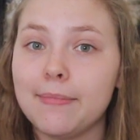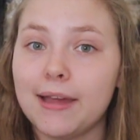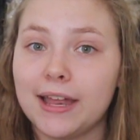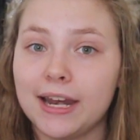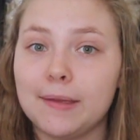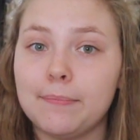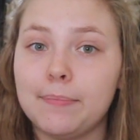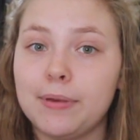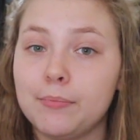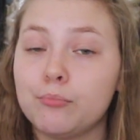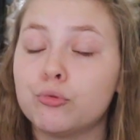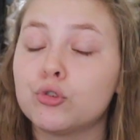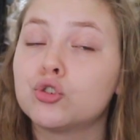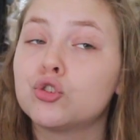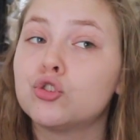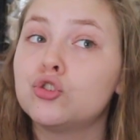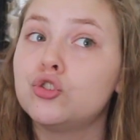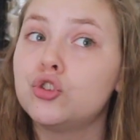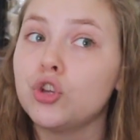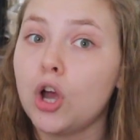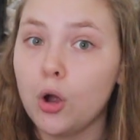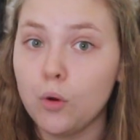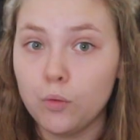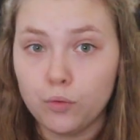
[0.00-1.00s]
many people
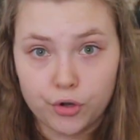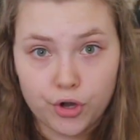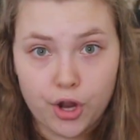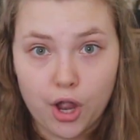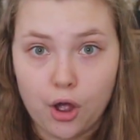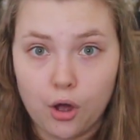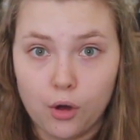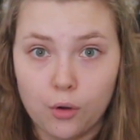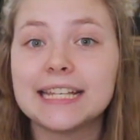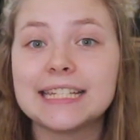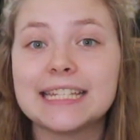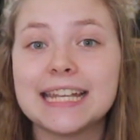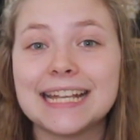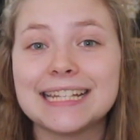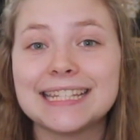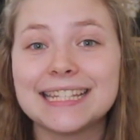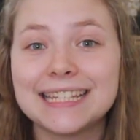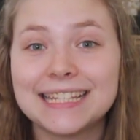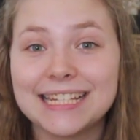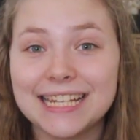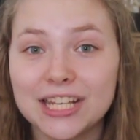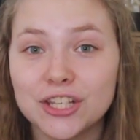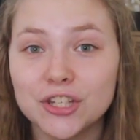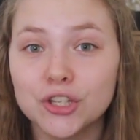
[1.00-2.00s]
don't know is that
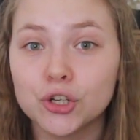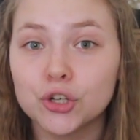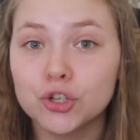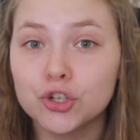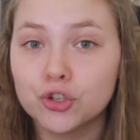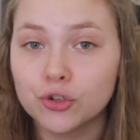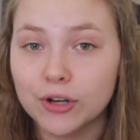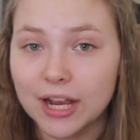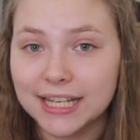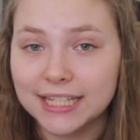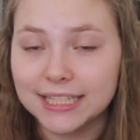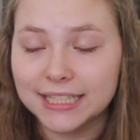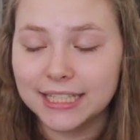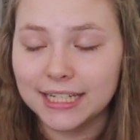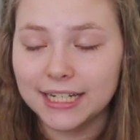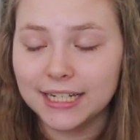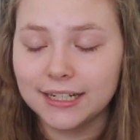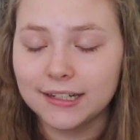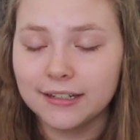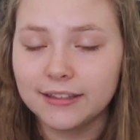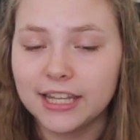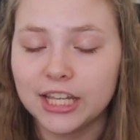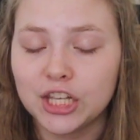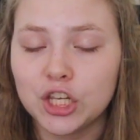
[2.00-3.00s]
Caesar
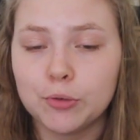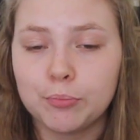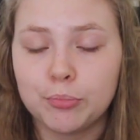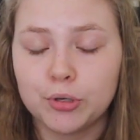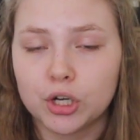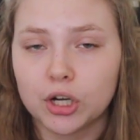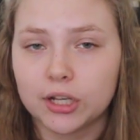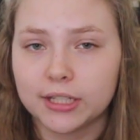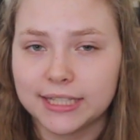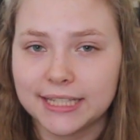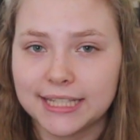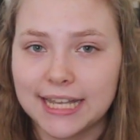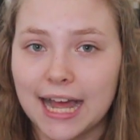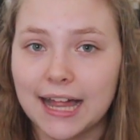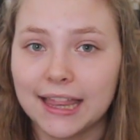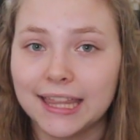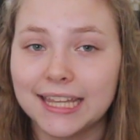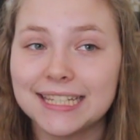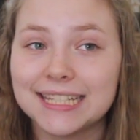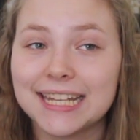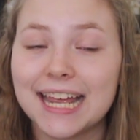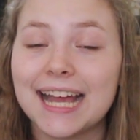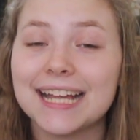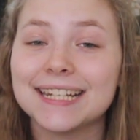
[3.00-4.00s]
dressing that you put on
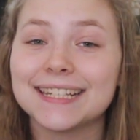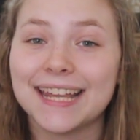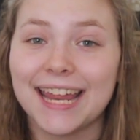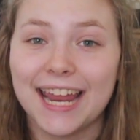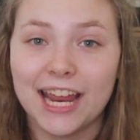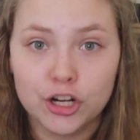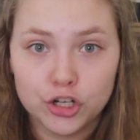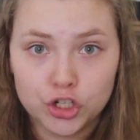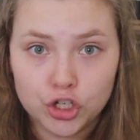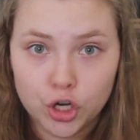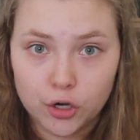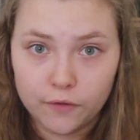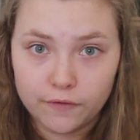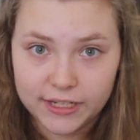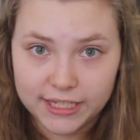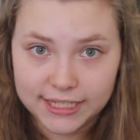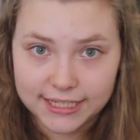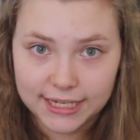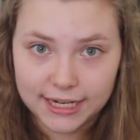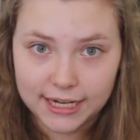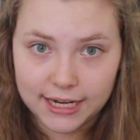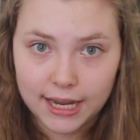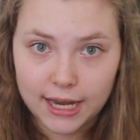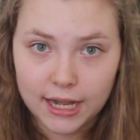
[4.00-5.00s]
salads has
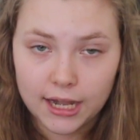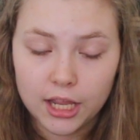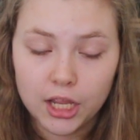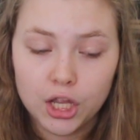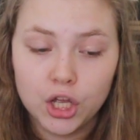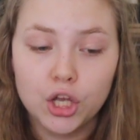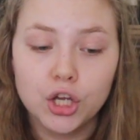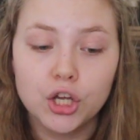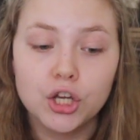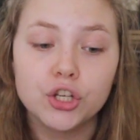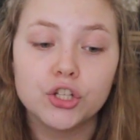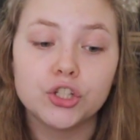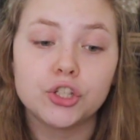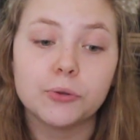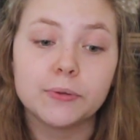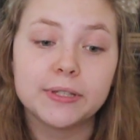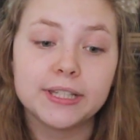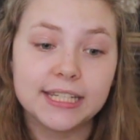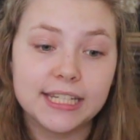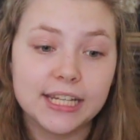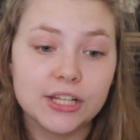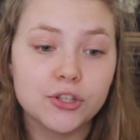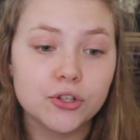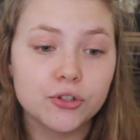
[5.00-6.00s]
anchovies in it. So
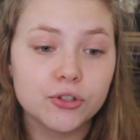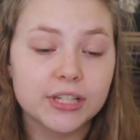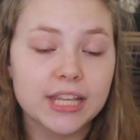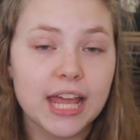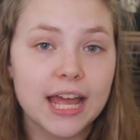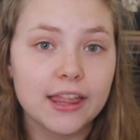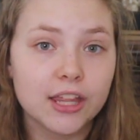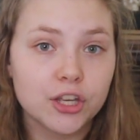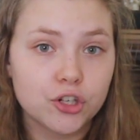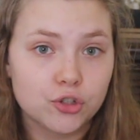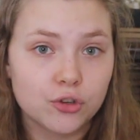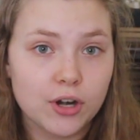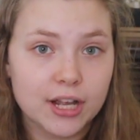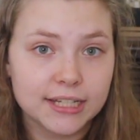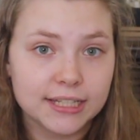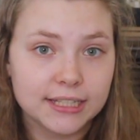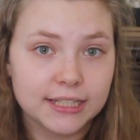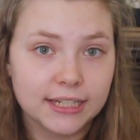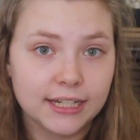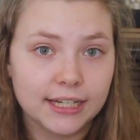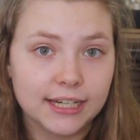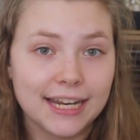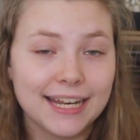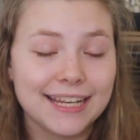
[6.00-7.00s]
Caesar salad
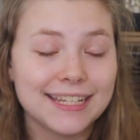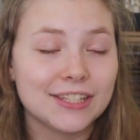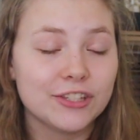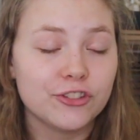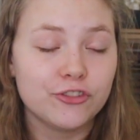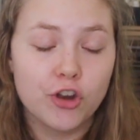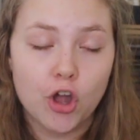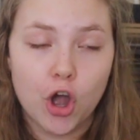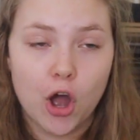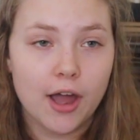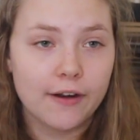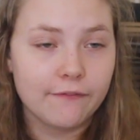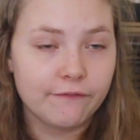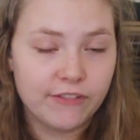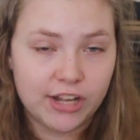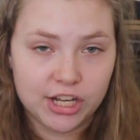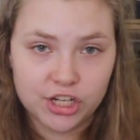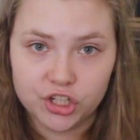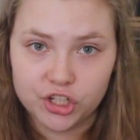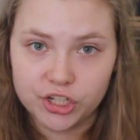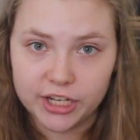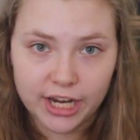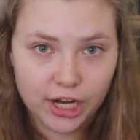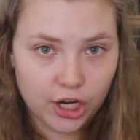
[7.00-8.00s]
dressing is not
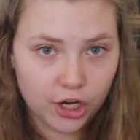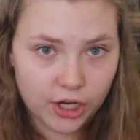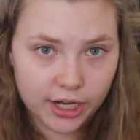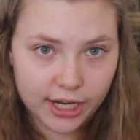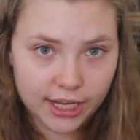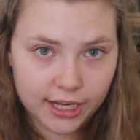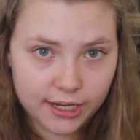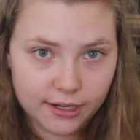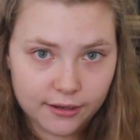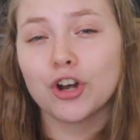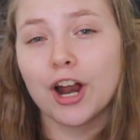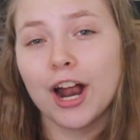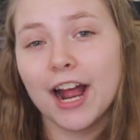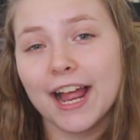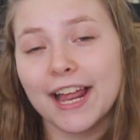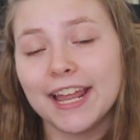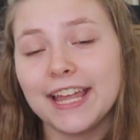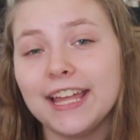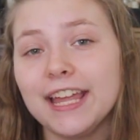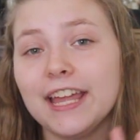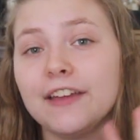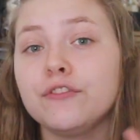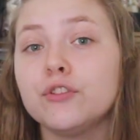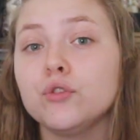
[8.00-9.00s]
vegetarian.
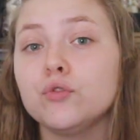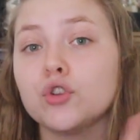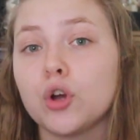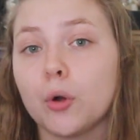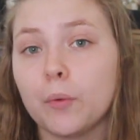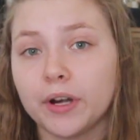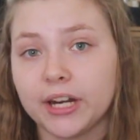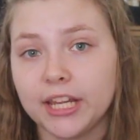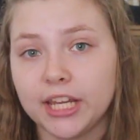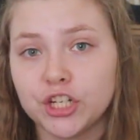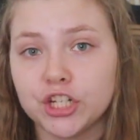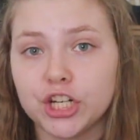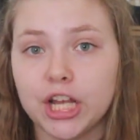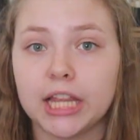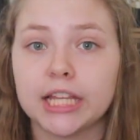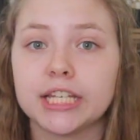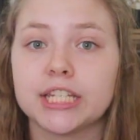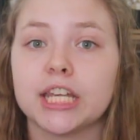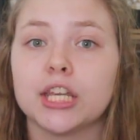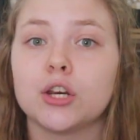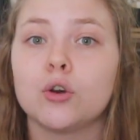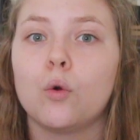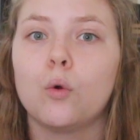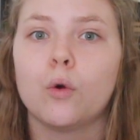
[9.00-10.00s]
Try if you don't eat
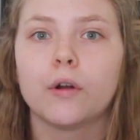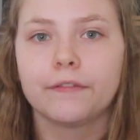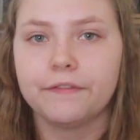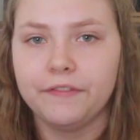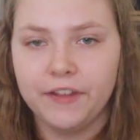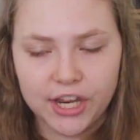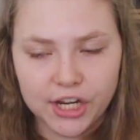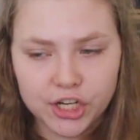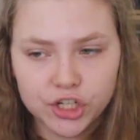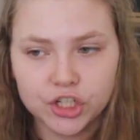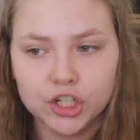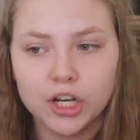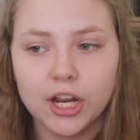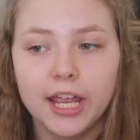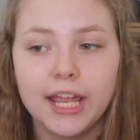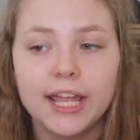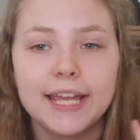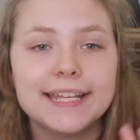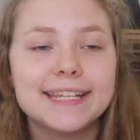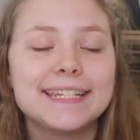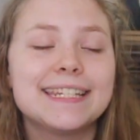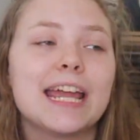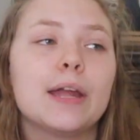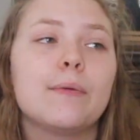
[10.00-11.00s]
gelatin or fish.
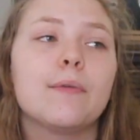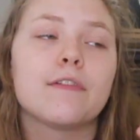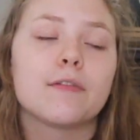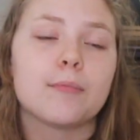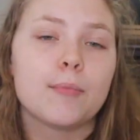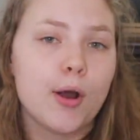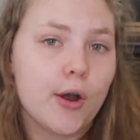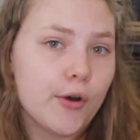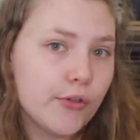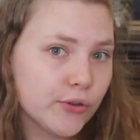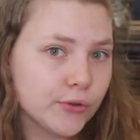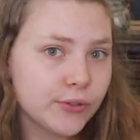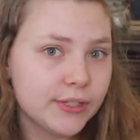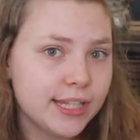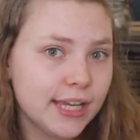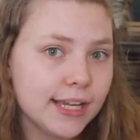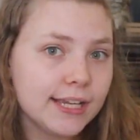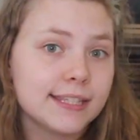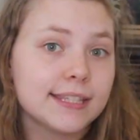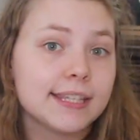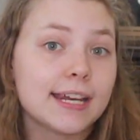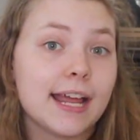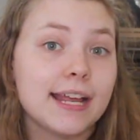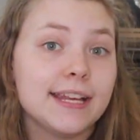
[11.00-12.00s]
Stay away from all those
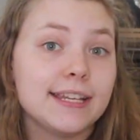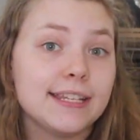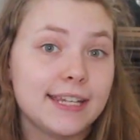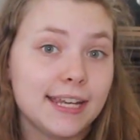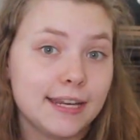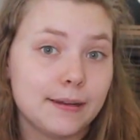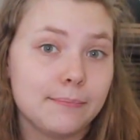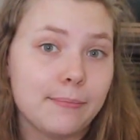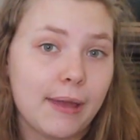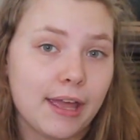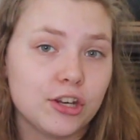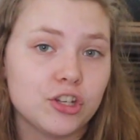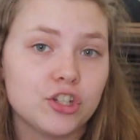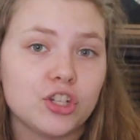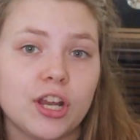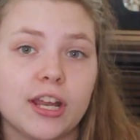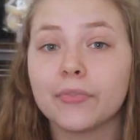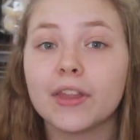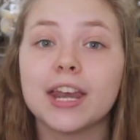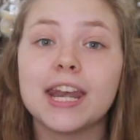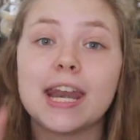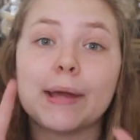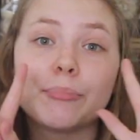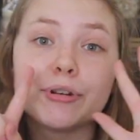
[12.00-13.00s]
things that I did mention.
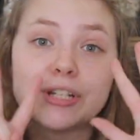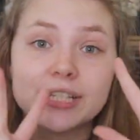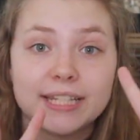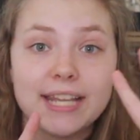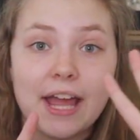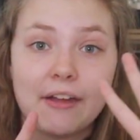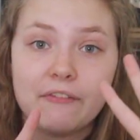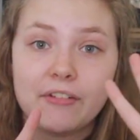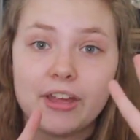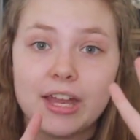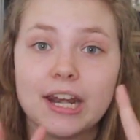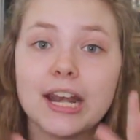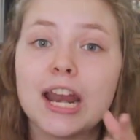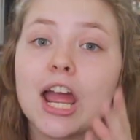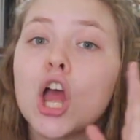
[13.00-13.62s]
Number seven,